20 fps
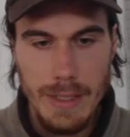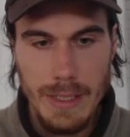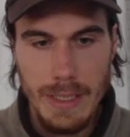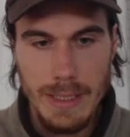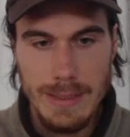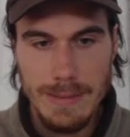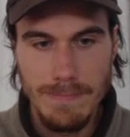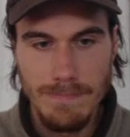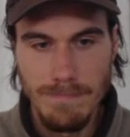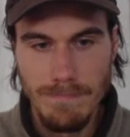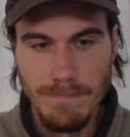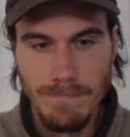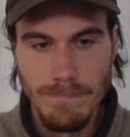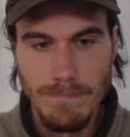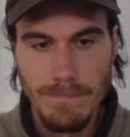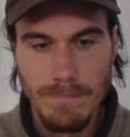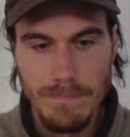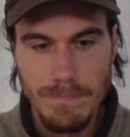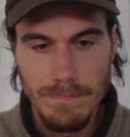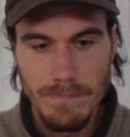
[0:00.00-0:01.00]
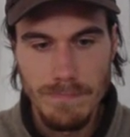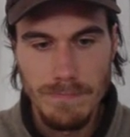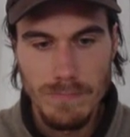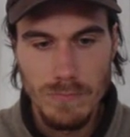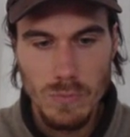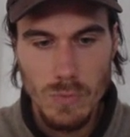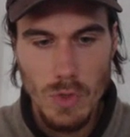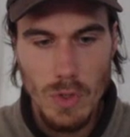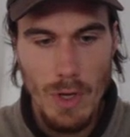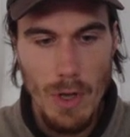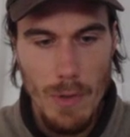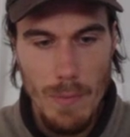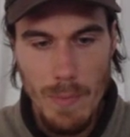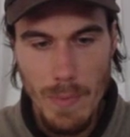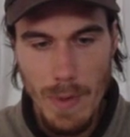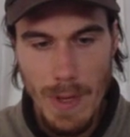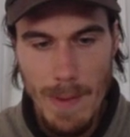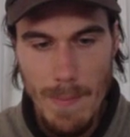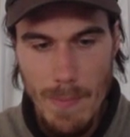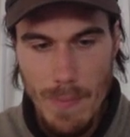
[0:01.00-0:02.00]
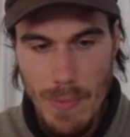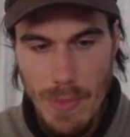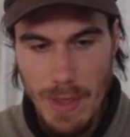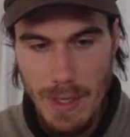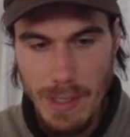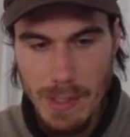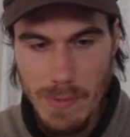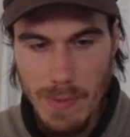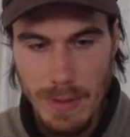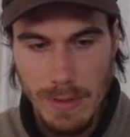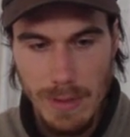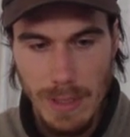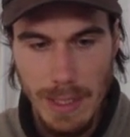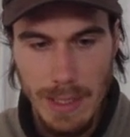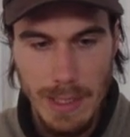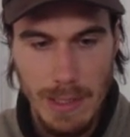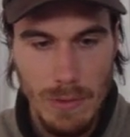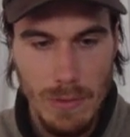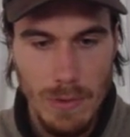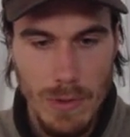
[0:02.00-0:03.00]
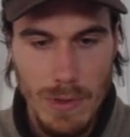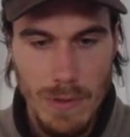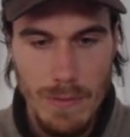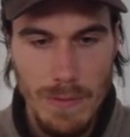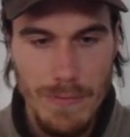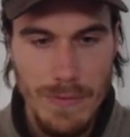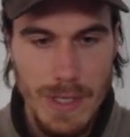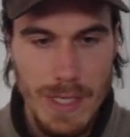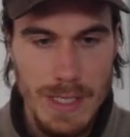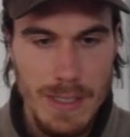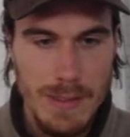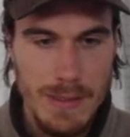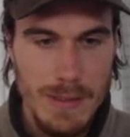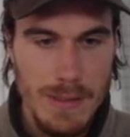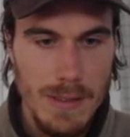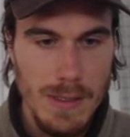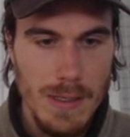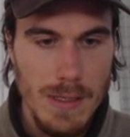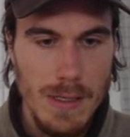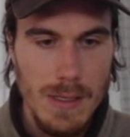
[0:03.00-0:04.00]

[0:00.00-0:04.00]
you open up things well, like the author of this